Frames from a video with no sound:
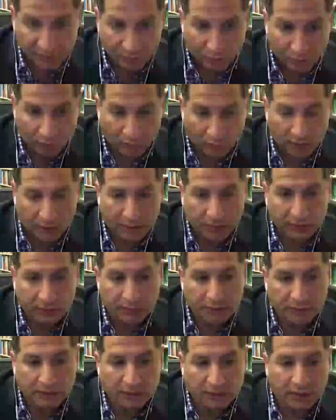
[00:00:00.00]
the war
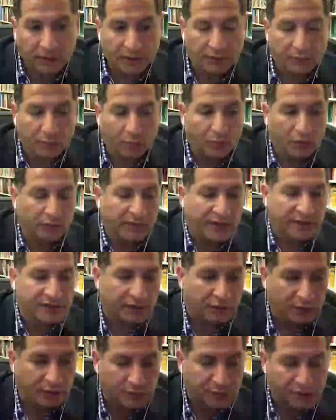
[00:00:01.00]

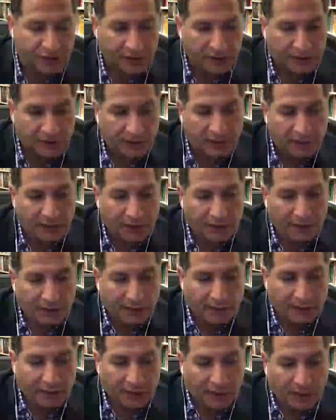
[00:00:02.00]
resolution,
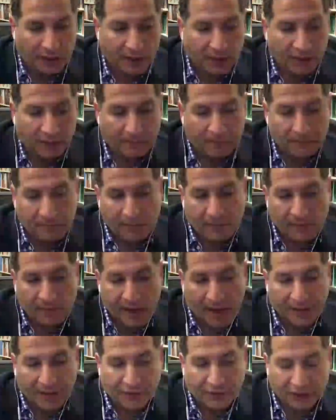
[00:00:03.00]
and
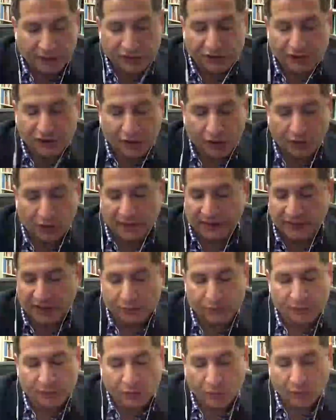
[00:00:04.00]
the concern that
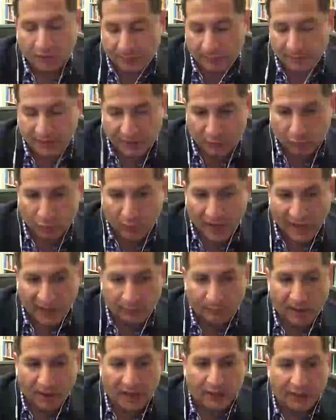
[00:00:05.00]
this was going to be a
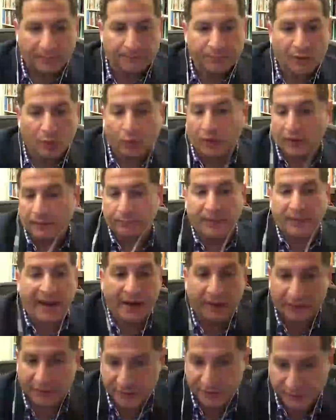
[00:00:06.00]
quagmire, were
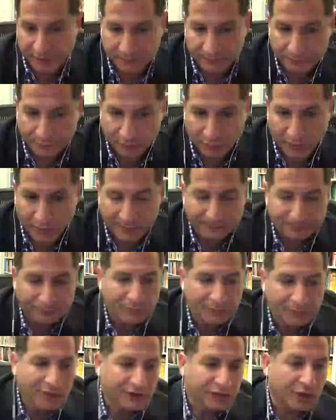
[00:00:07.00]
embarrassed, right?
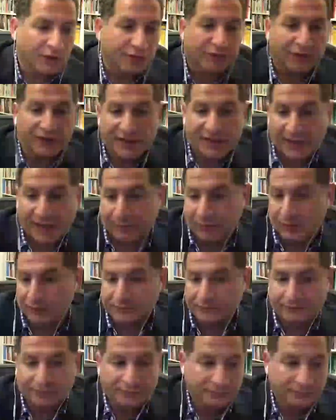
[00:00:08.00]
So, for example,